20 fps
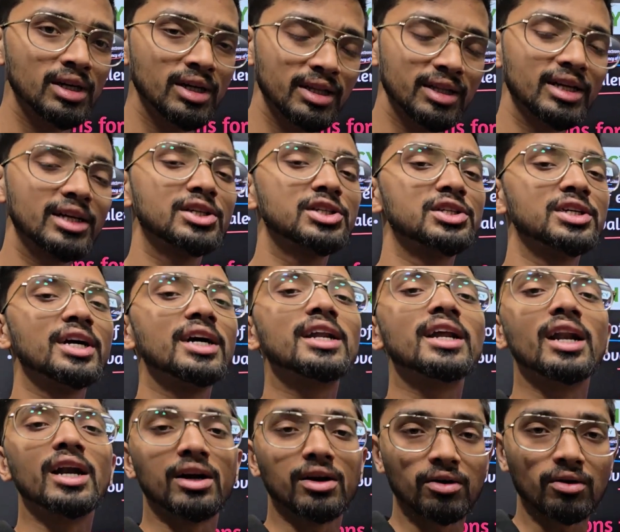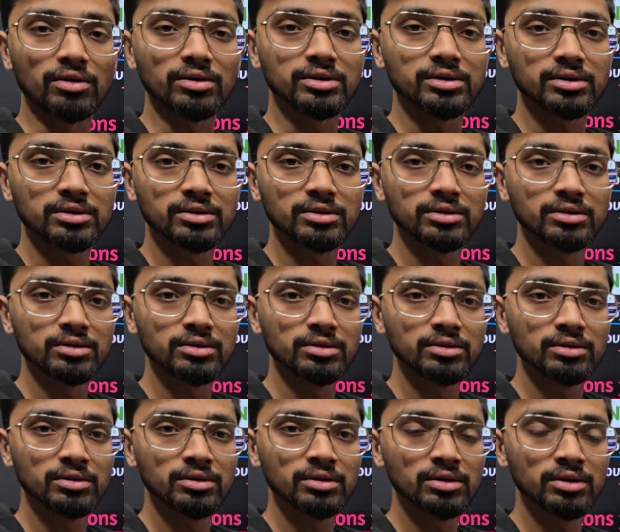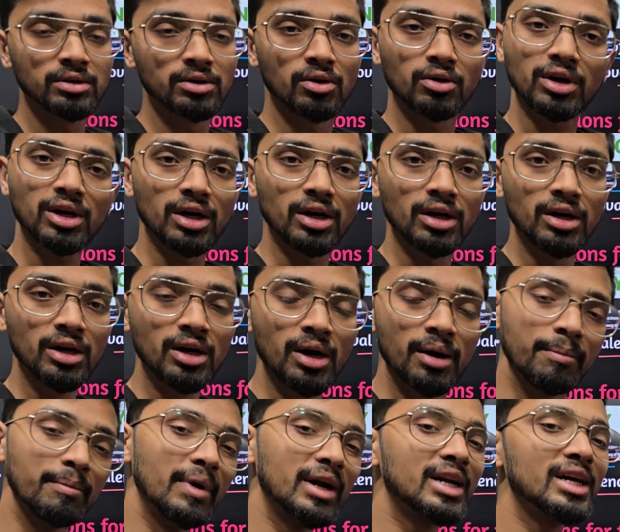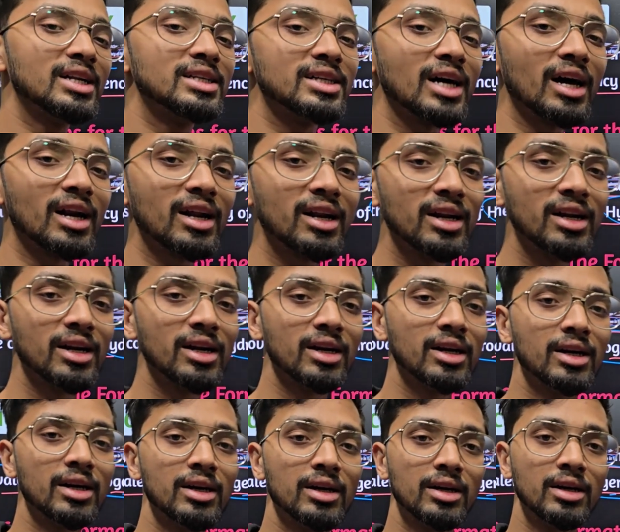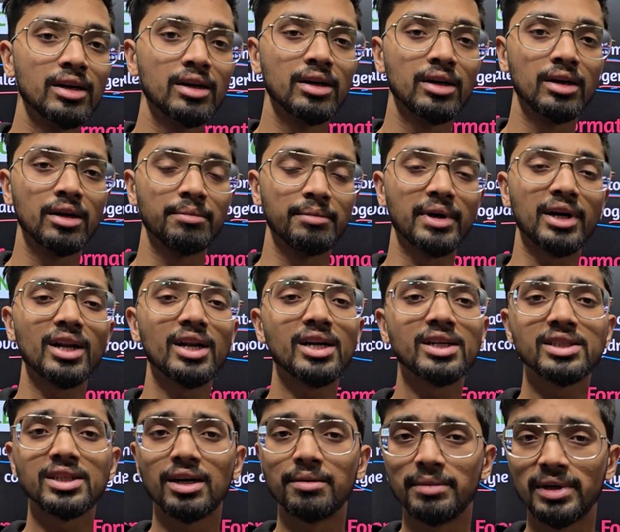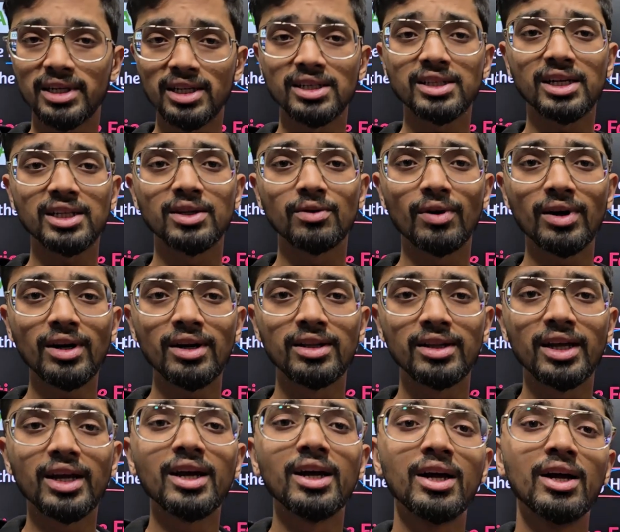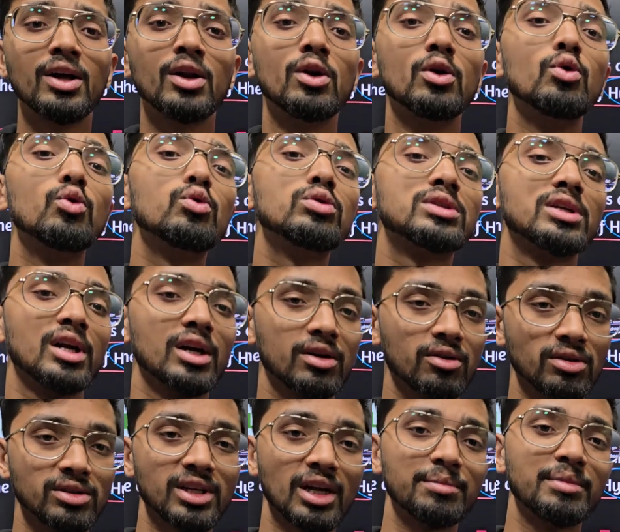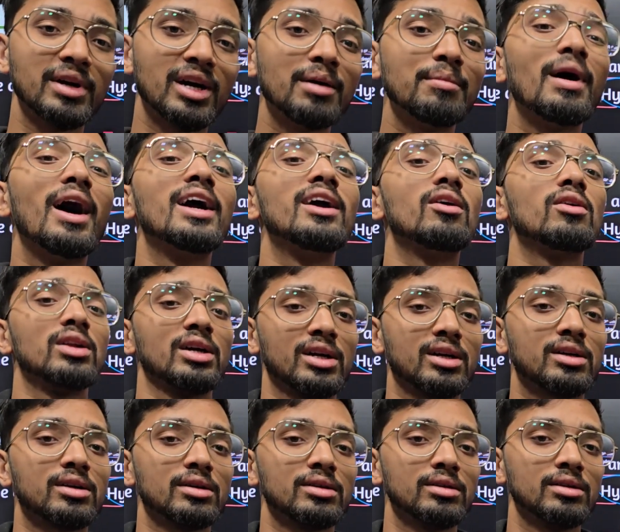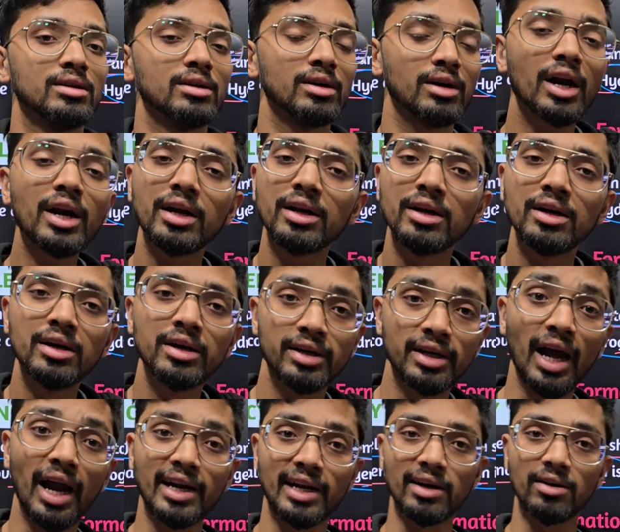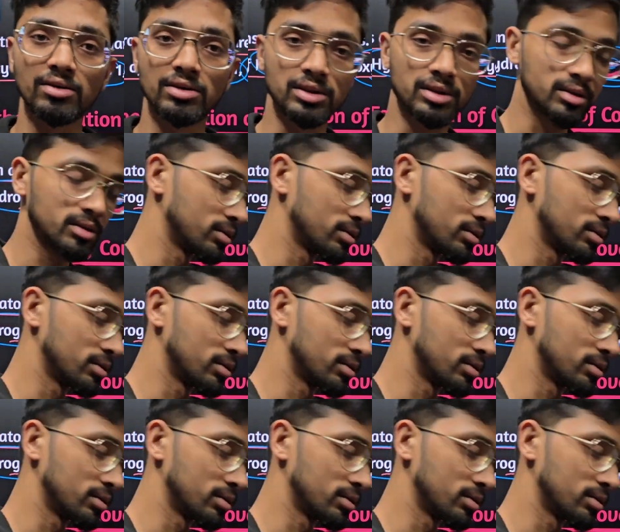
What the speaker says: They share electrons. Okay. Metals are the one, they lose electrons and become ionic, right? Cations.